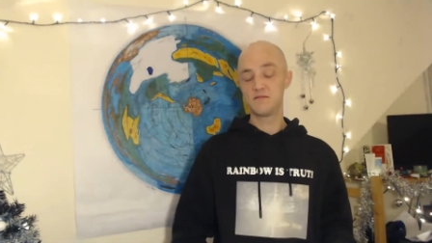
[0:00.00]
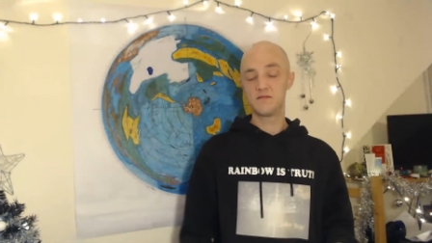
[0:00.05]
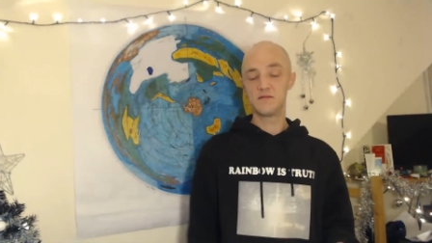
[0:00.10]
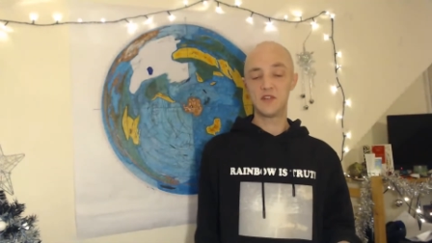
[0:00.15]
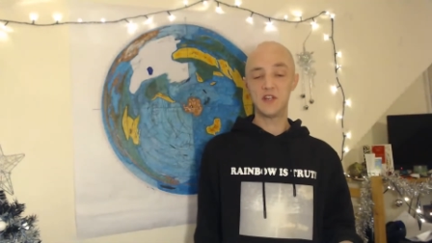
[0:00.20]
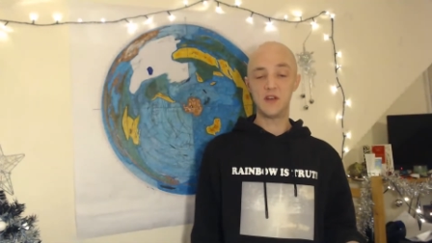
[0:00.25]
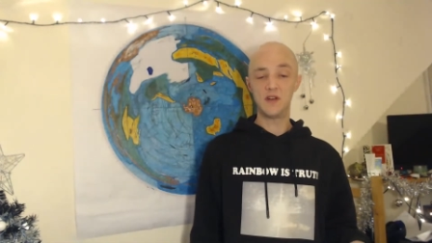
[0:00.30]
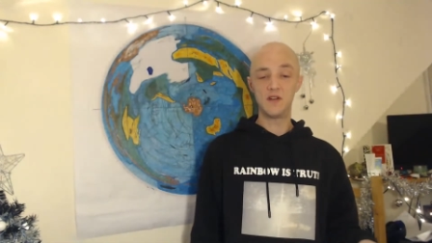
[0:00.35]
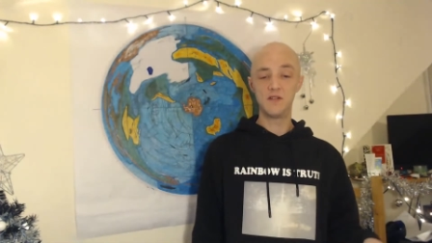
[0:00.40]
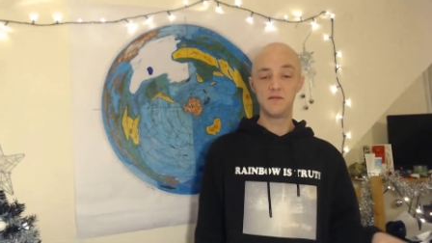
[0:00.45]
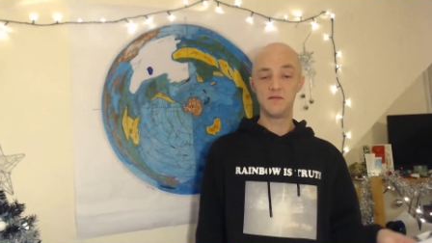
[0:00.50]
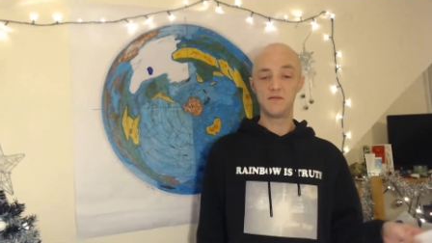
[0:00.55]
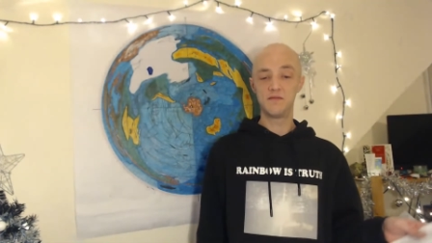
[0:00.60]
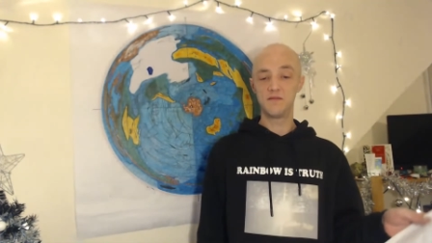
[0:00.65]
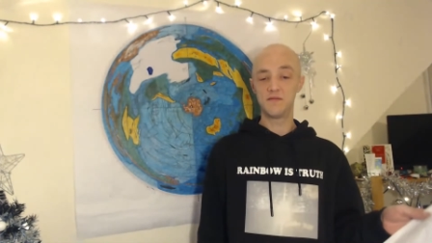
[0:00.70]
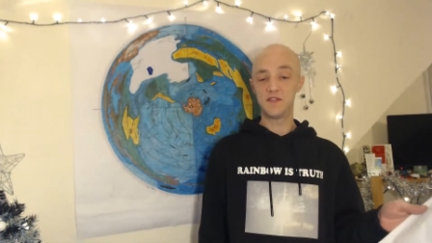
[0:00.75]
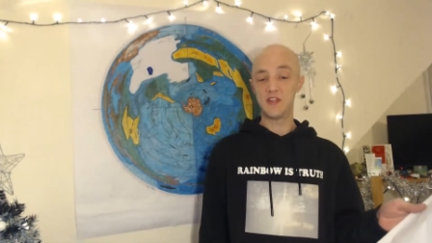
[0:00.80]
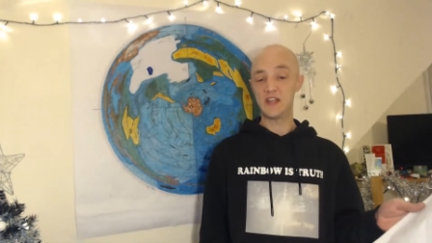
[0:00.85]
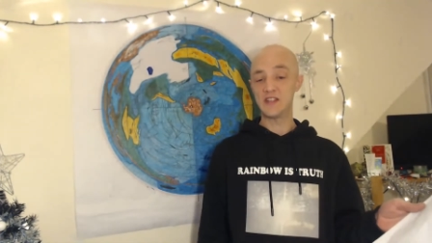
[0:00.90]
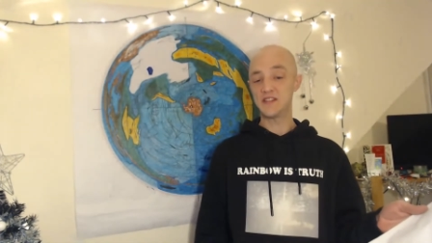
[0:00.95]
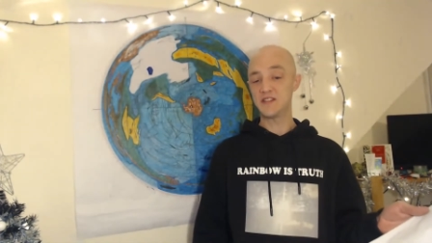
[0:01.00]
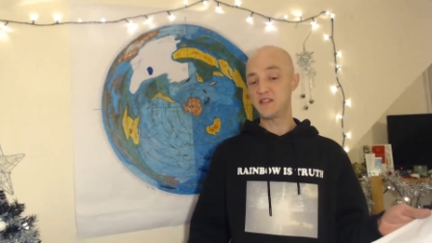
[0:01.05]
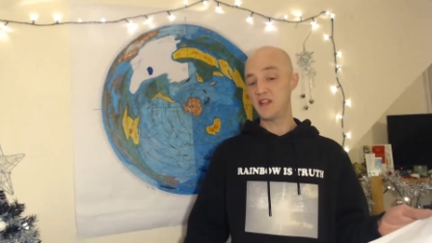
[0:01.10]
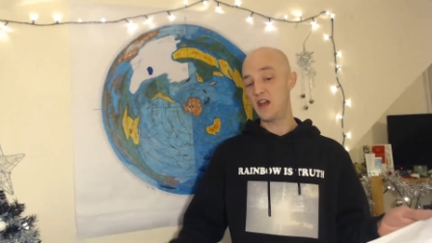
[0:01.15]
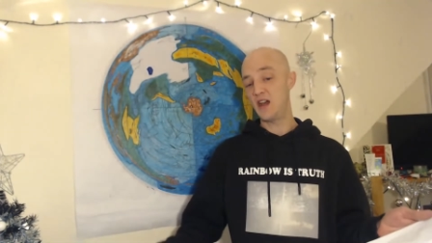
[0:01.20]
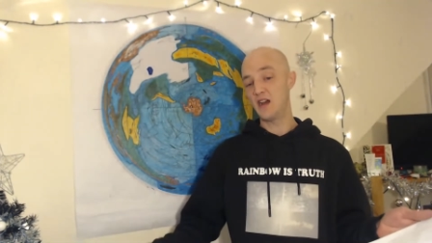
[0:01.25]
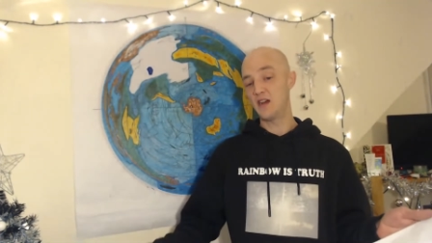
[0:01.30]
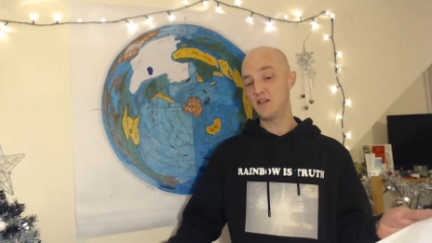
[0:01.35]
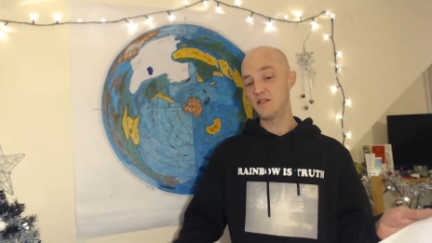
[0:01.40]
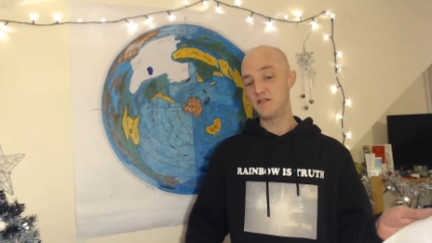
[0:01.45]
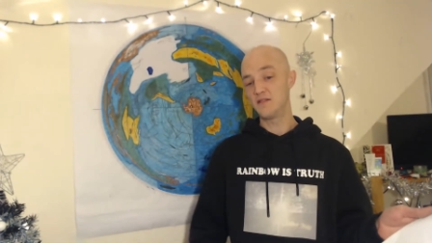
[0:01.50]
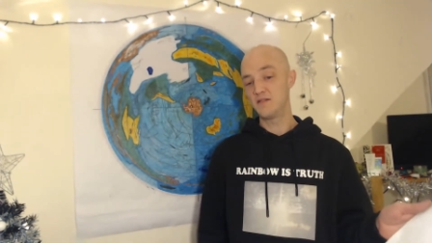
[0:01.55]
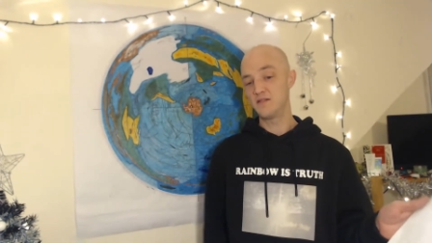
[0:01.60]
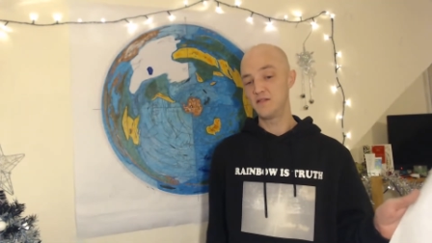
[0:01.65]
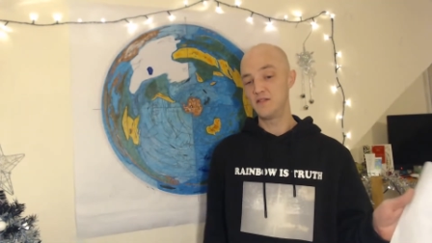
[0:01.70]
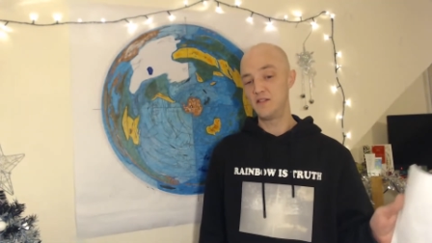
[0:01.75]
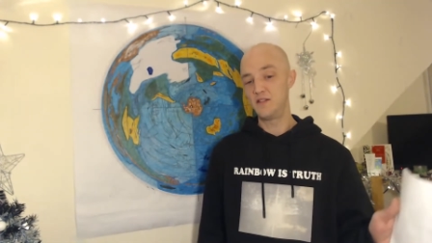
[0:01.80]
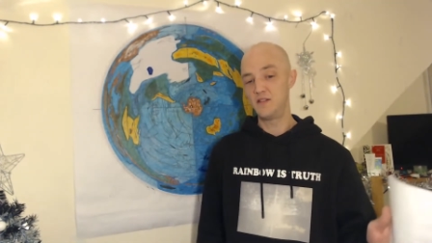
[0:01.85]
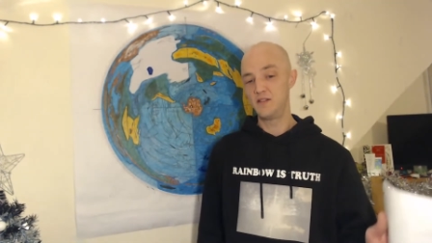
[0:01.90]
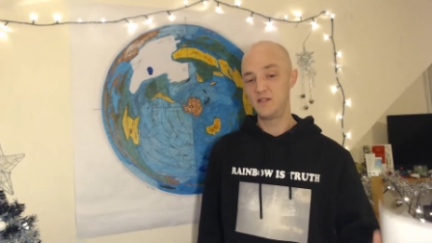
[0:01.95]
you know, that's that.
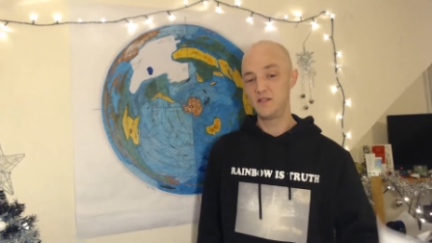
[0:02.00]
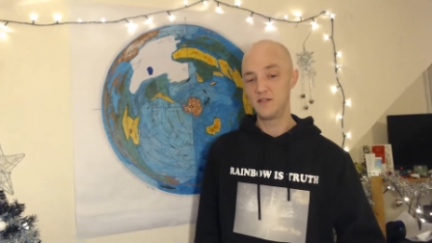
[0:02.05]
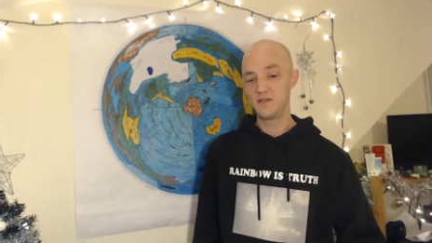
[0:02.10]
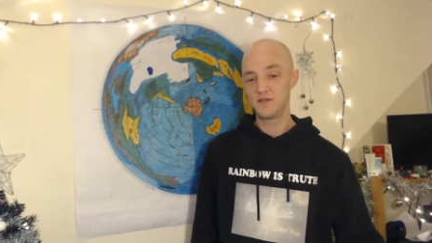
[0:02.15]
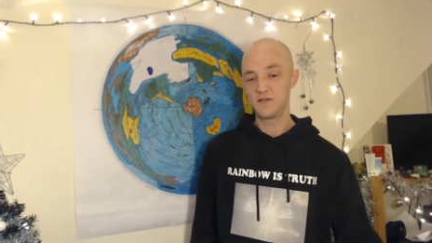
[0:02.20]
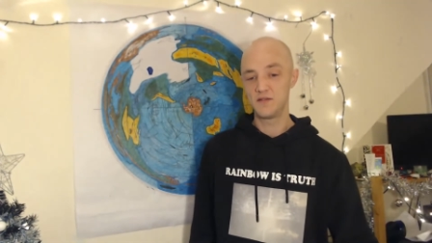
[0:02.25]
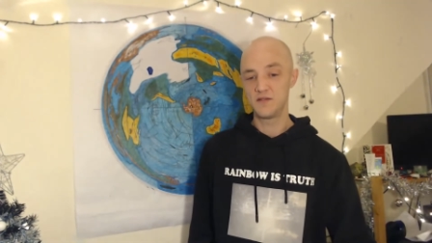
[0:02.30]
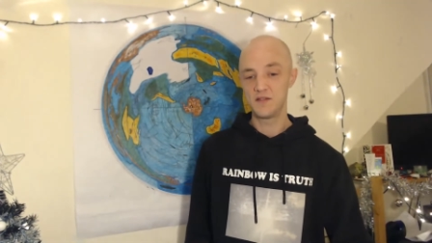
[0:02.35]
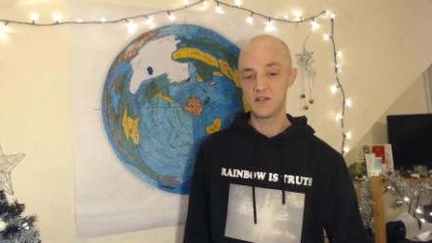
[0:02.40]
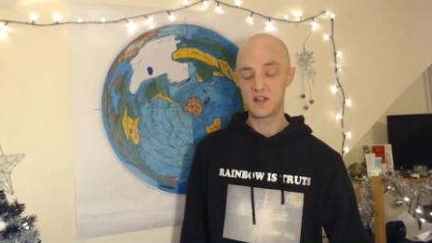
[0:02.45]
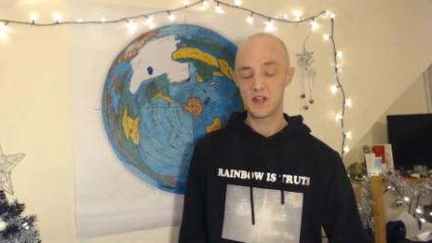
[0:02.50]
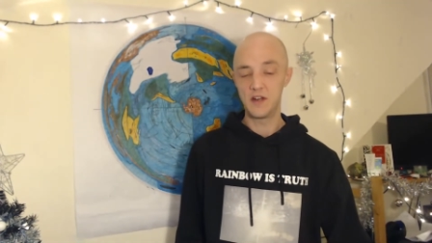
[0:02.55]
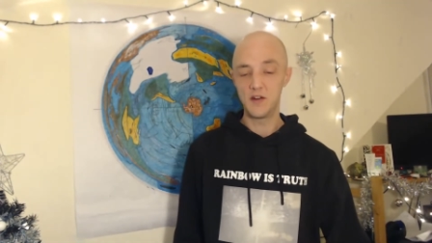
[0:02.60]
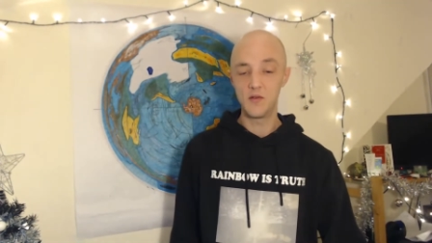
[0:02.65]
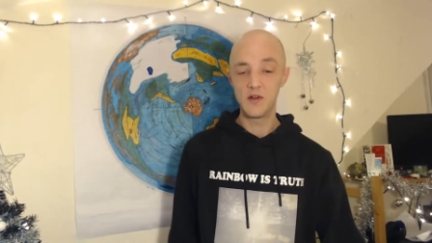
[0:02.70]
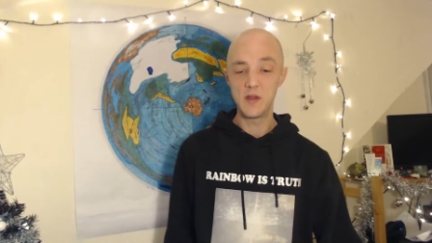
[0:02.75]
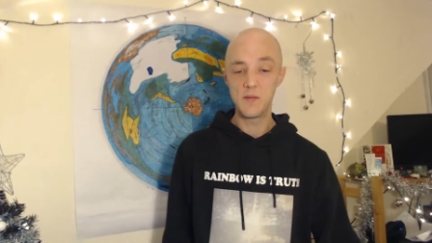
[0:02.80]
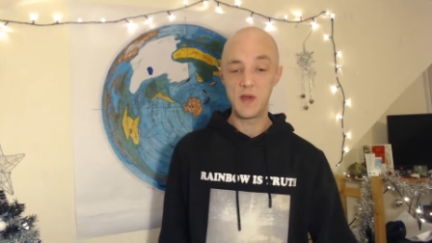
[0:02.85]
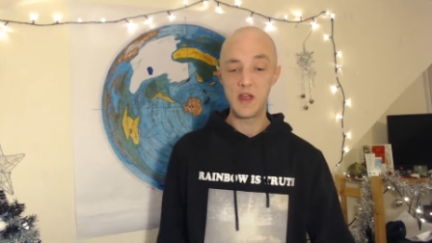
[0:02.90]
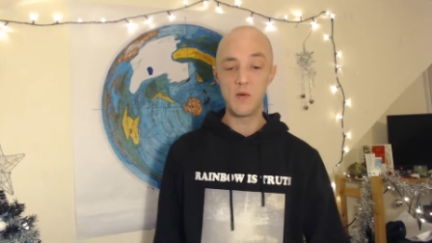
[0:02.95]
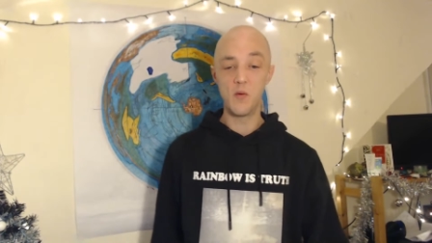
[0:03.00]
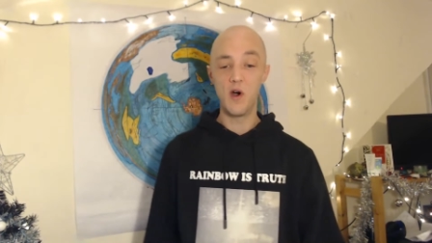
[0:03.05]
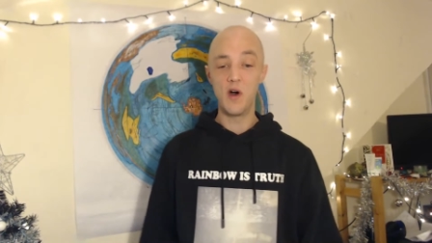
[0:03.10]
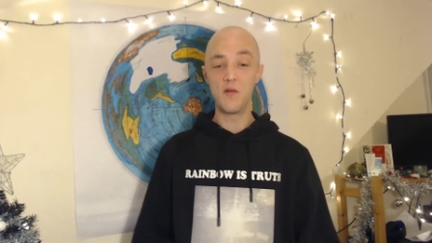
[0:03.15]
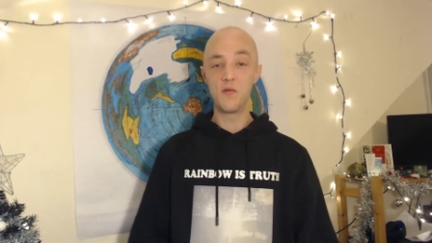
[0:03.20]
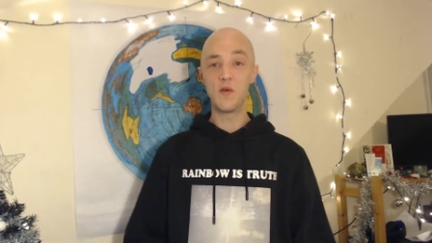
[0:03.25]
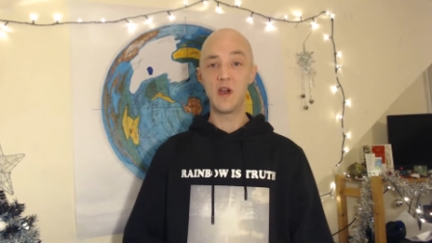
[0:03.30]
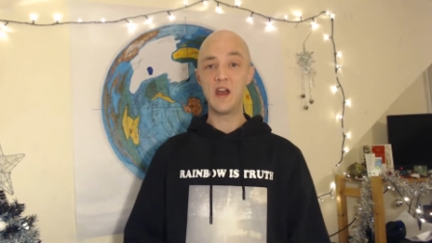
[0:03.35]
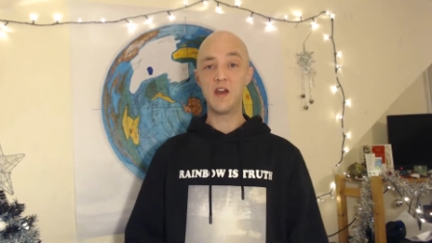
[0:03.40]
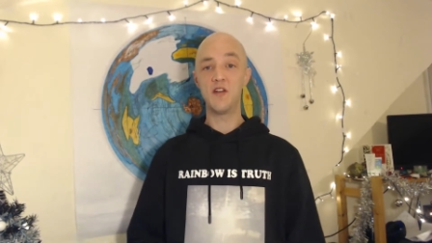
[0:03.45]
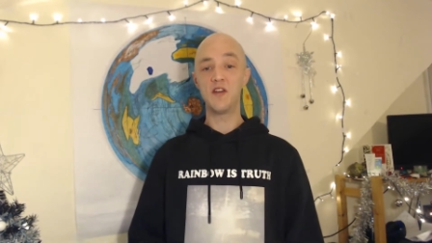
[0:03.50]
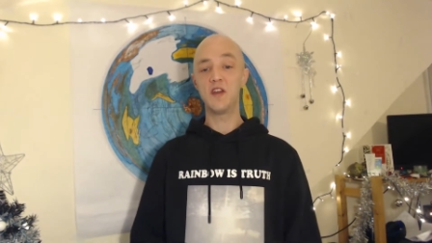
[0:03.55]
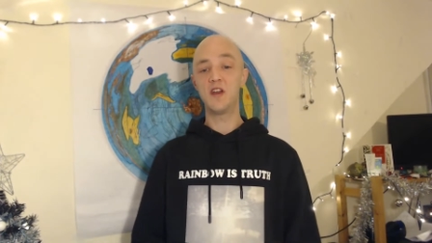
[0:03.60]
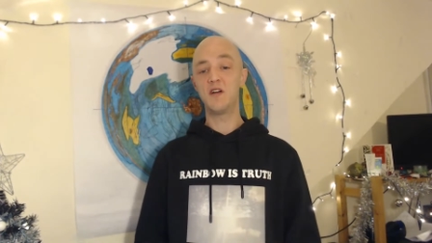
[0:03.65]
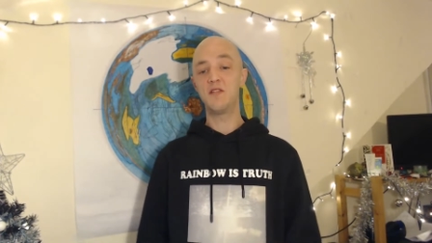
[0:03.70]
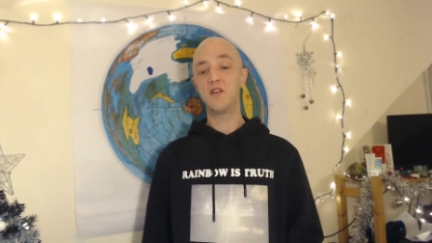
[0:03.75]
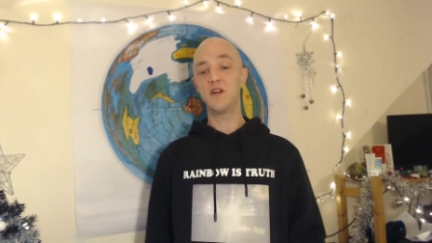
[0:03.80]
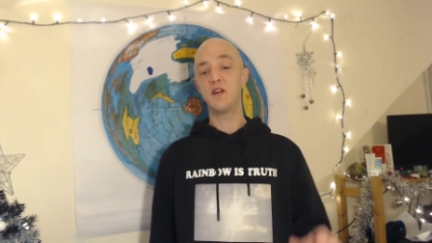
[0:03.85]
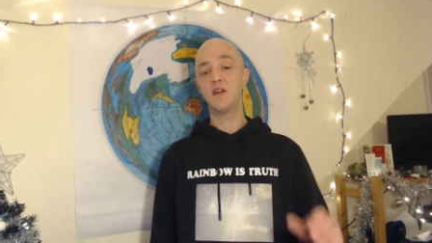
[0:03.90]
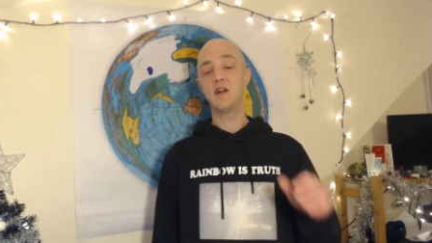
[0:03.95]
Can only be one way or the
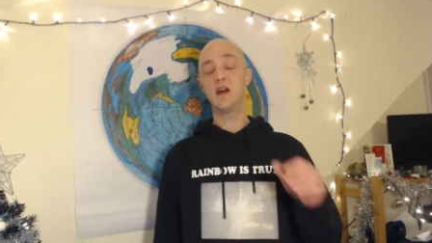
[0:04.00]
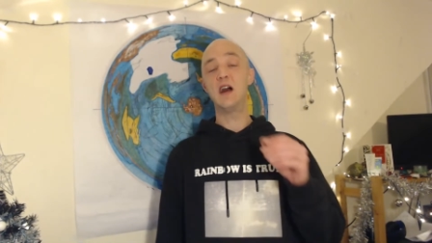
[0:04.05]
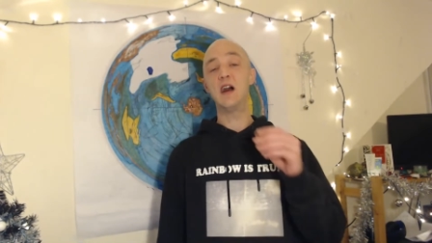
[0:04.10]
other.